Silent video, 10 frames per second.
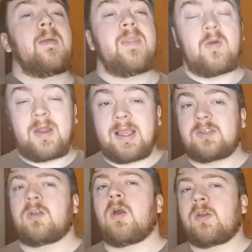there
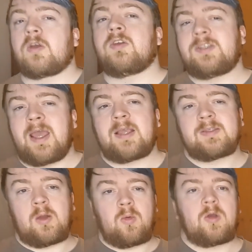is a lot of good
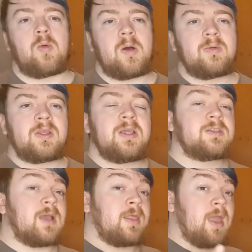decks that work well with
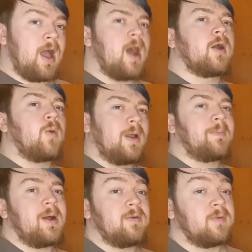these, and they are
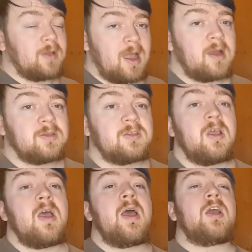quite powerful cards.
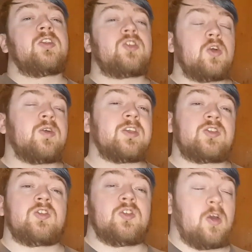Junk is
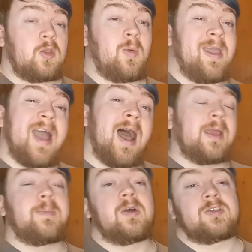just not the way
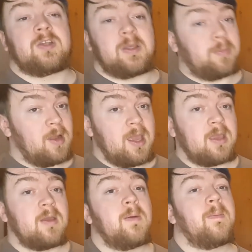I personally
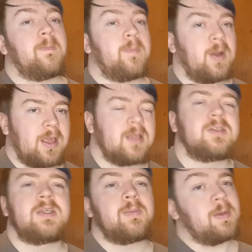play, but I can
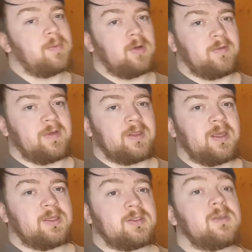see people loving
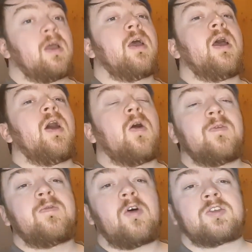this.
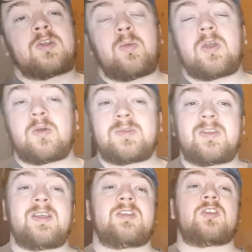Unfortunately, when it comes to
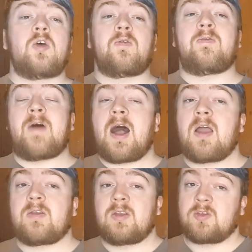this, so
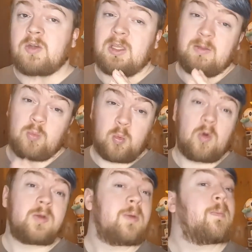far, there's only
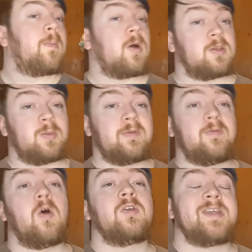1, possibly
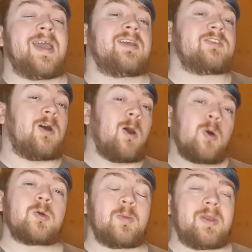4 decks
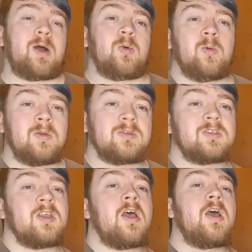all coming out at
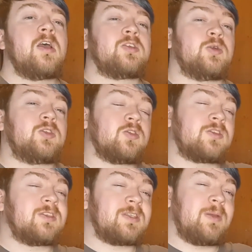once. so it
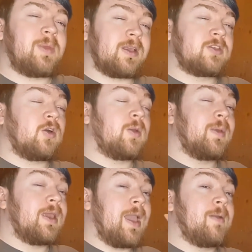doesn't seem like it's going to
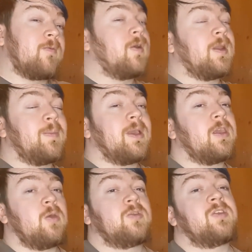be a really big
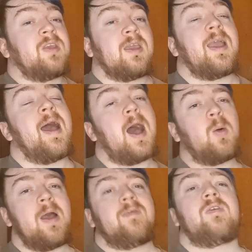huge thing.
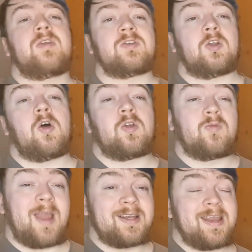However, there's a lot
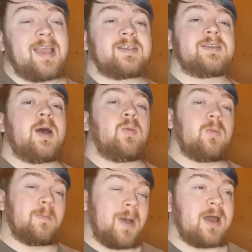of red decks that
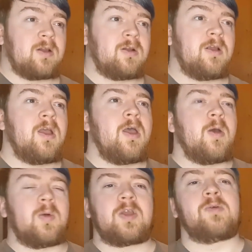matter
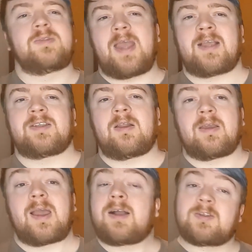when it comes to
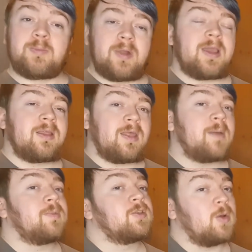exiling cards and playing
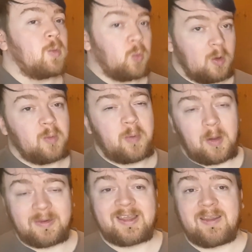them, so it will
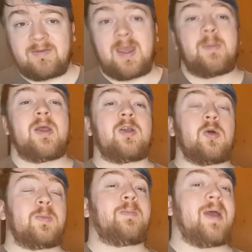probably give them a
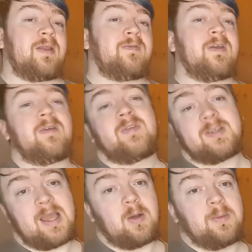good benefit of the
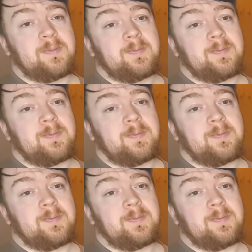doubt.